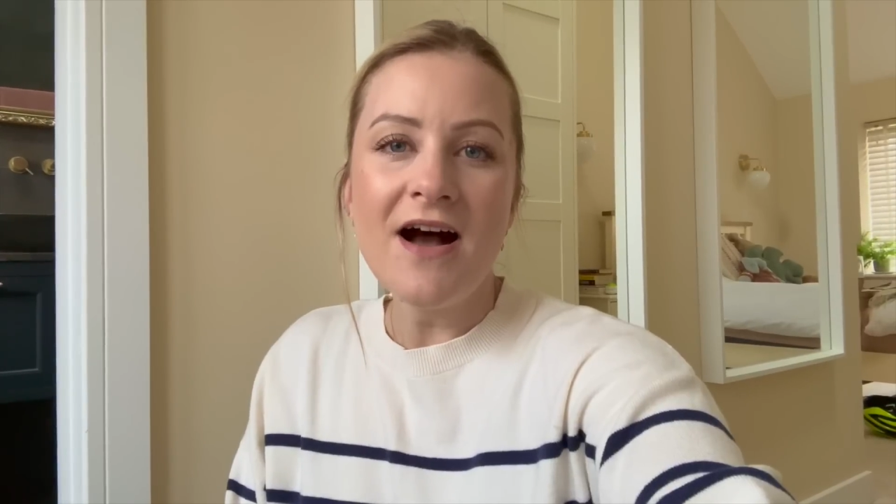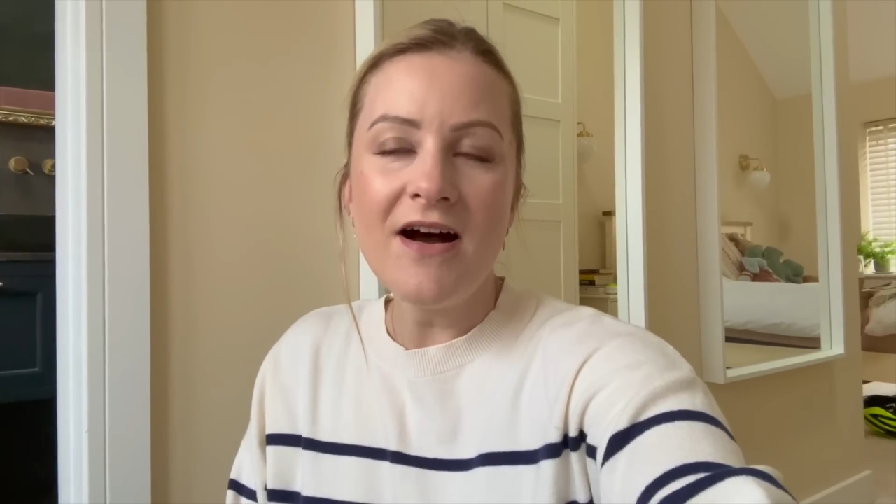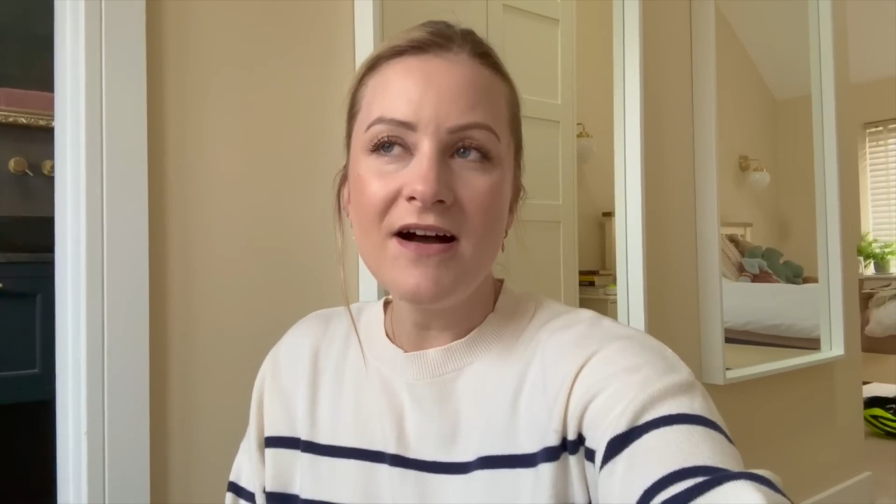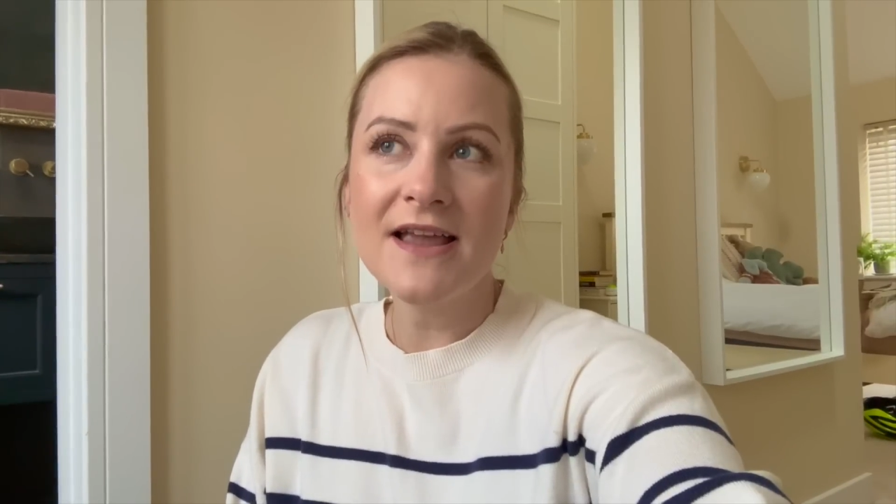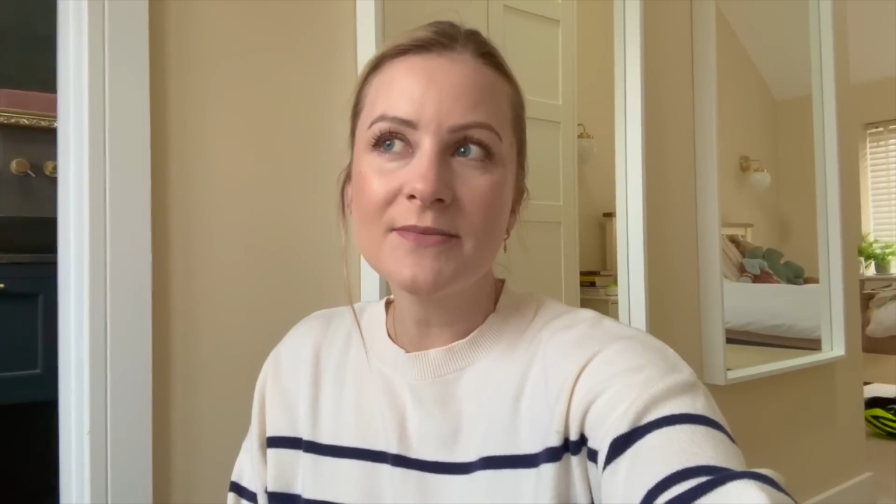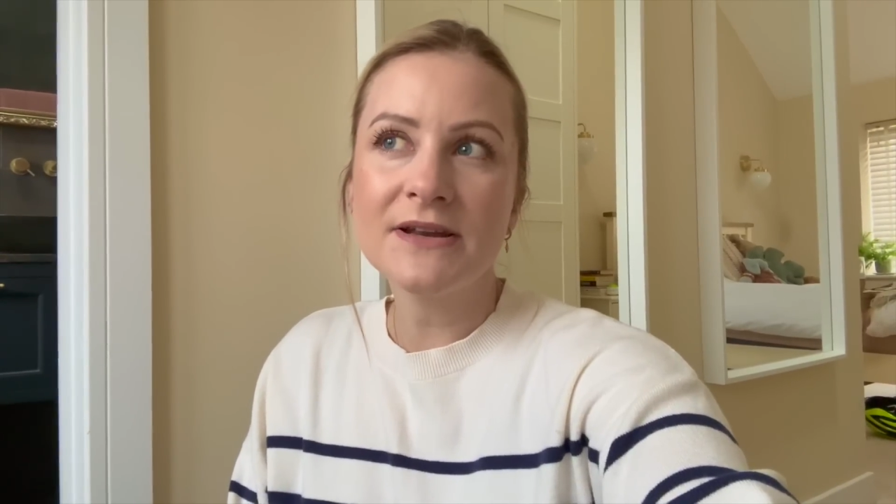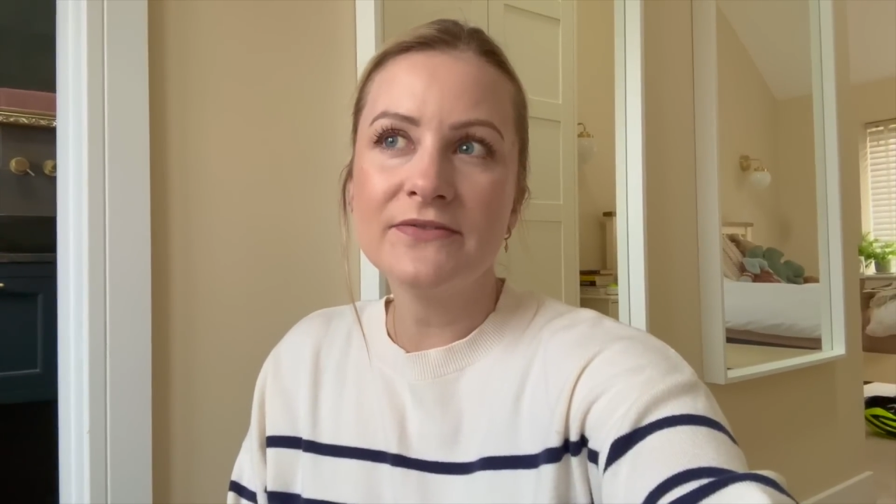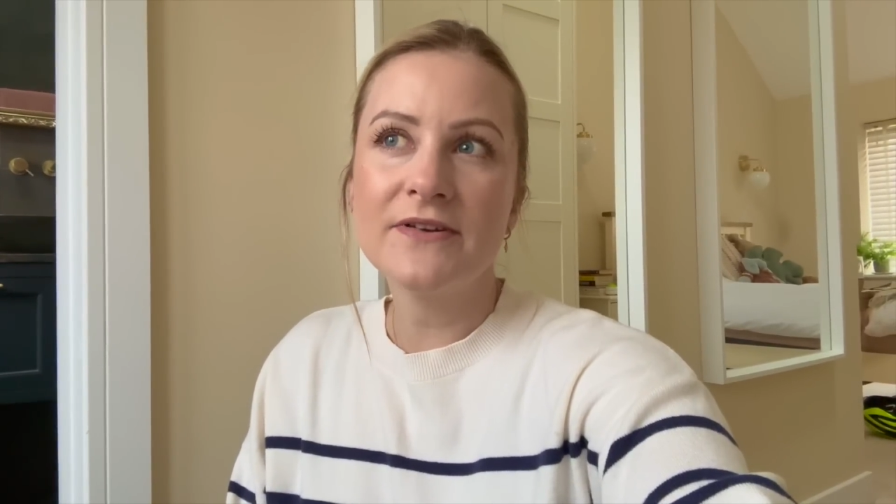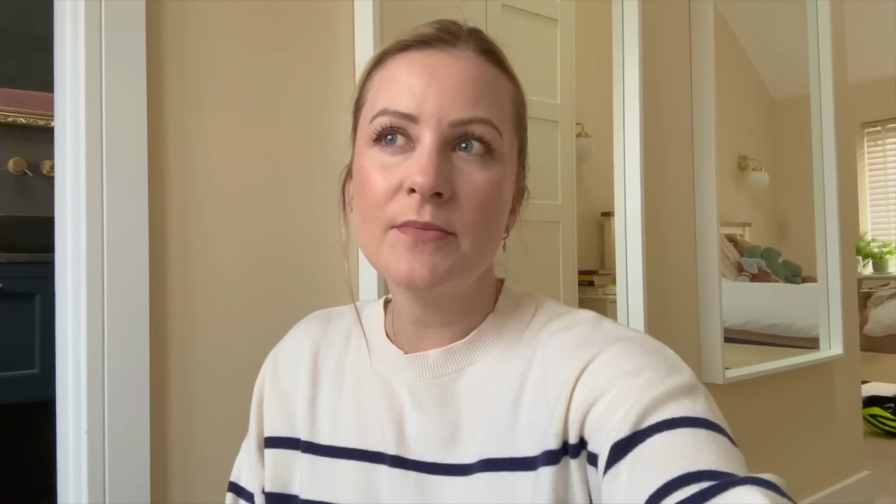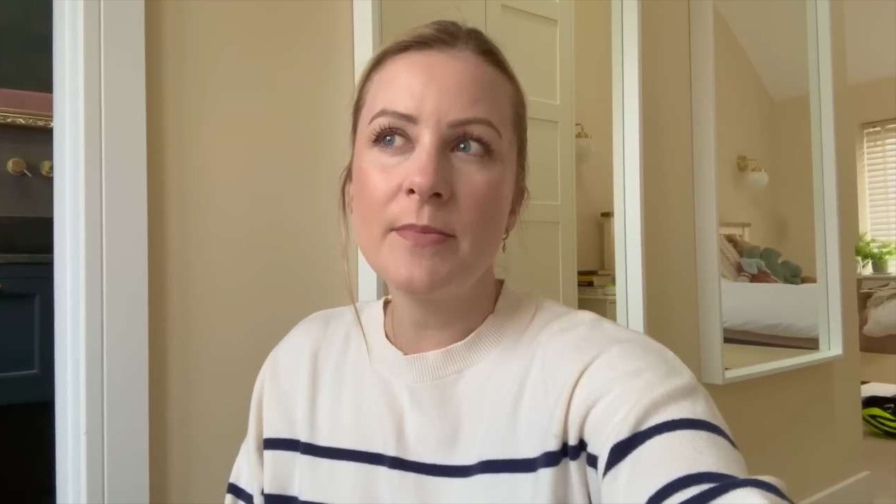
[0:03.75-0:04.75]
I am going to
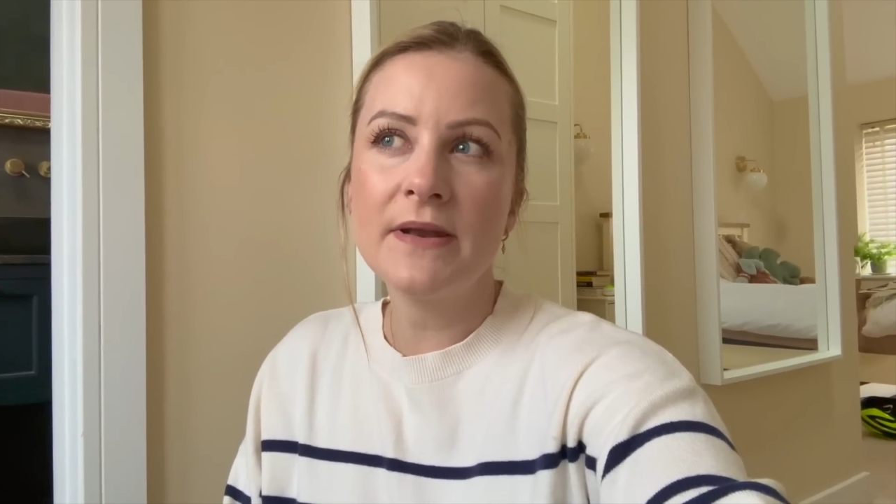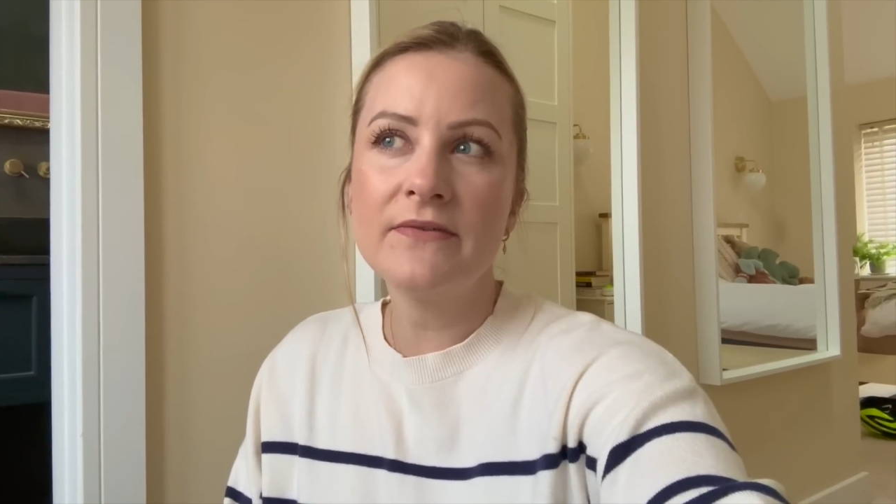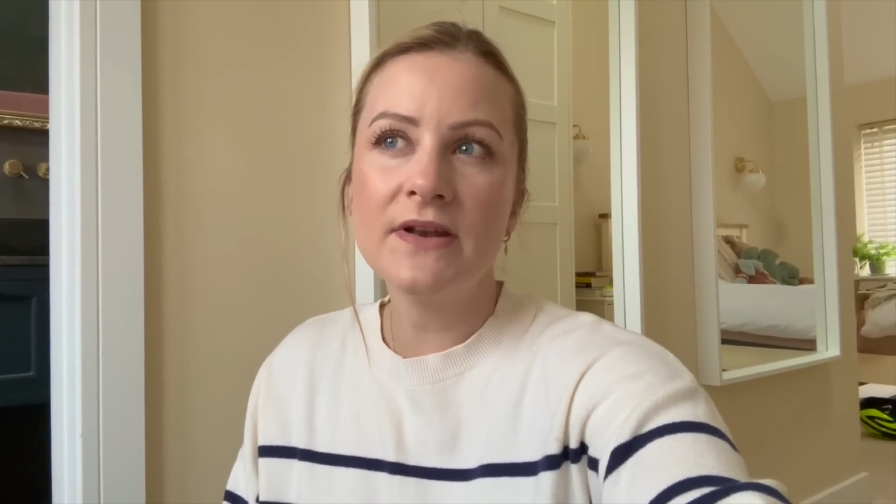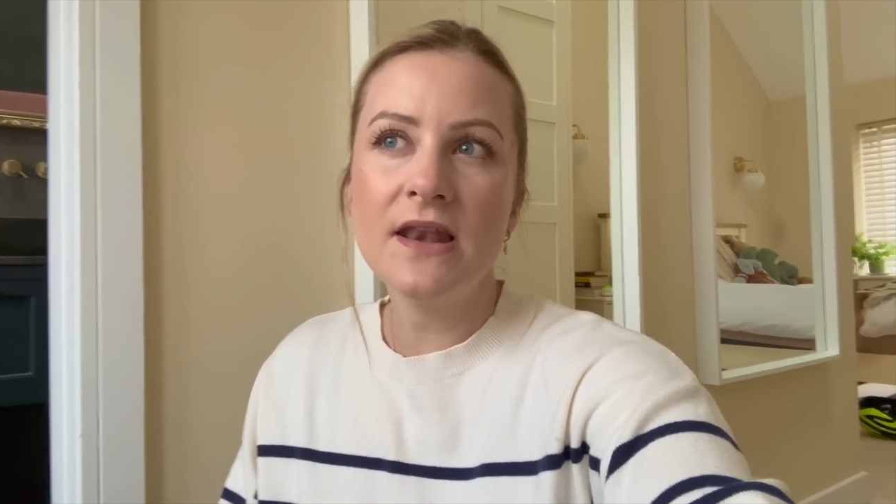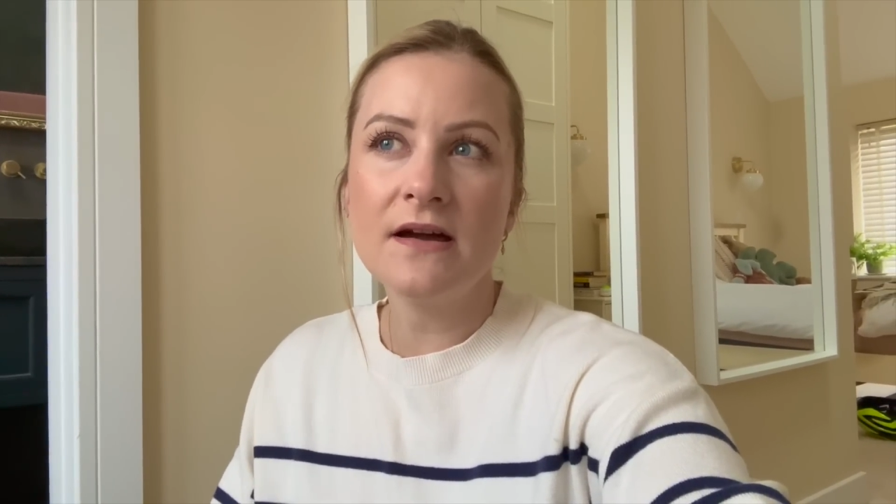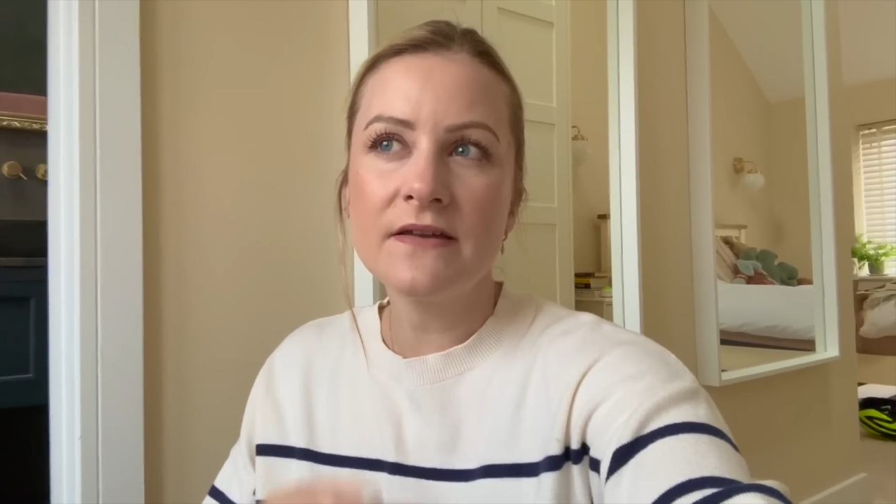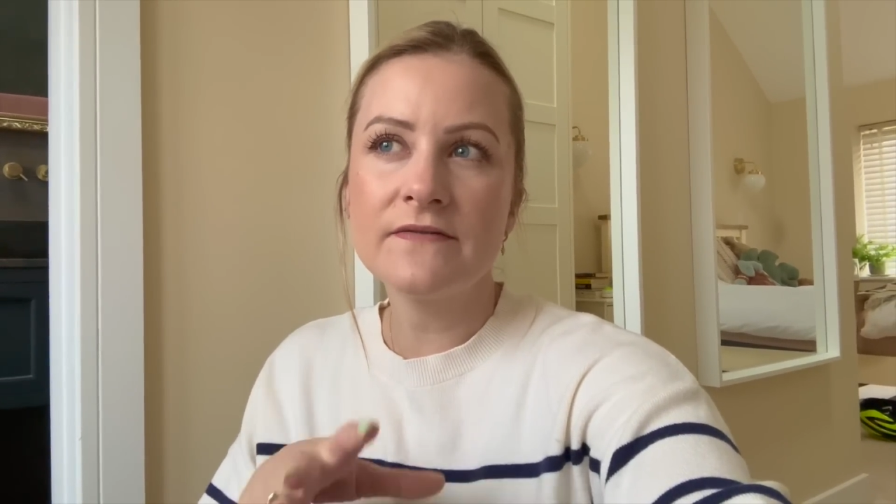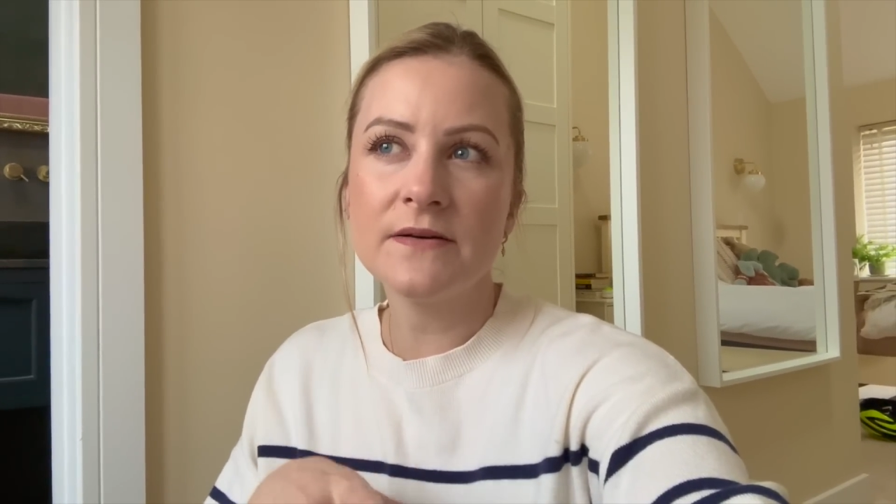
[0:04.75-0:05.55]
film a bit of a life